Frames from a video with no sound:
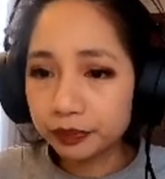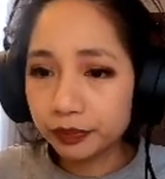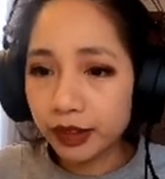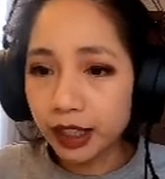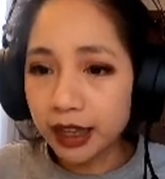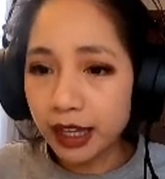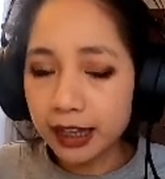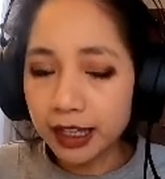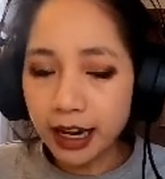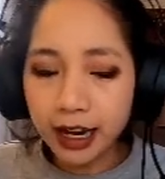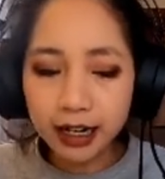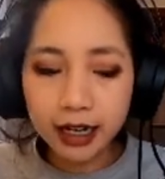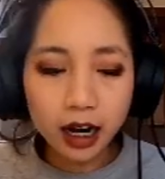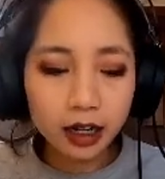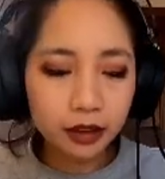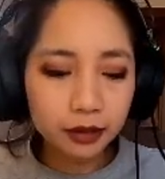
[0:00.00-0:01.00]
then the
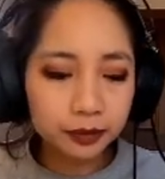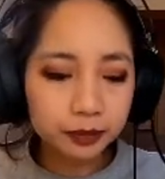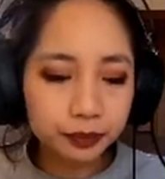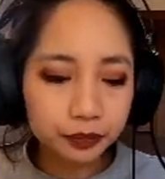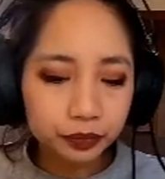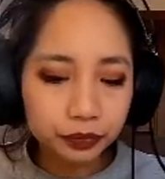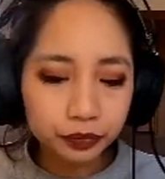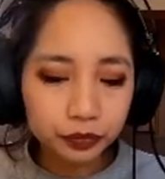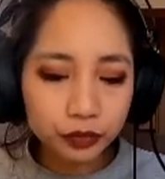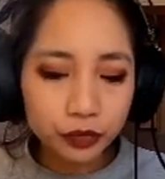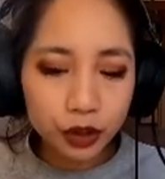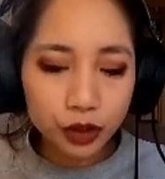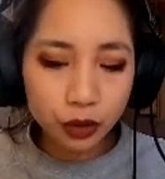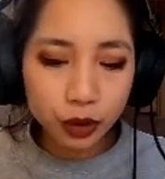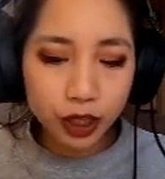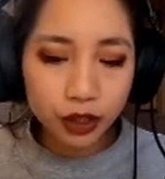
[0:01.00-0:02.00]
anion. So
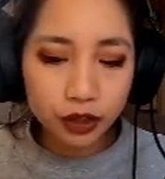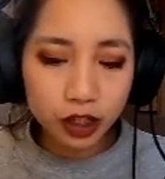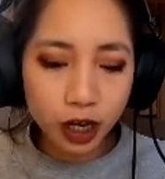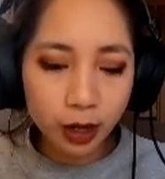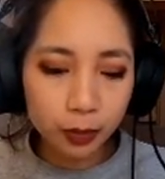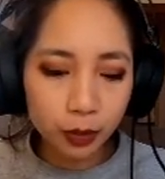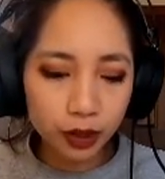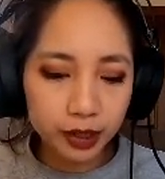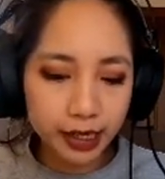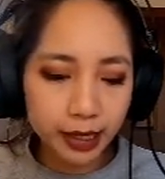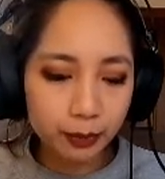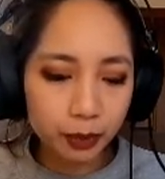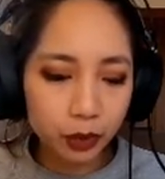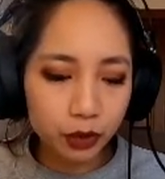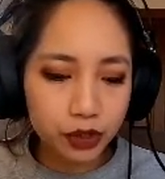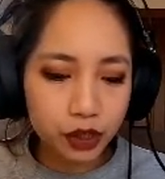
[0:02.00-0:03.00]
here's a couple
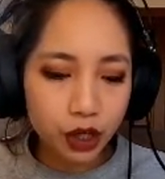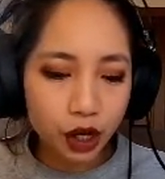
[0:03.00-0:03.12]
examples.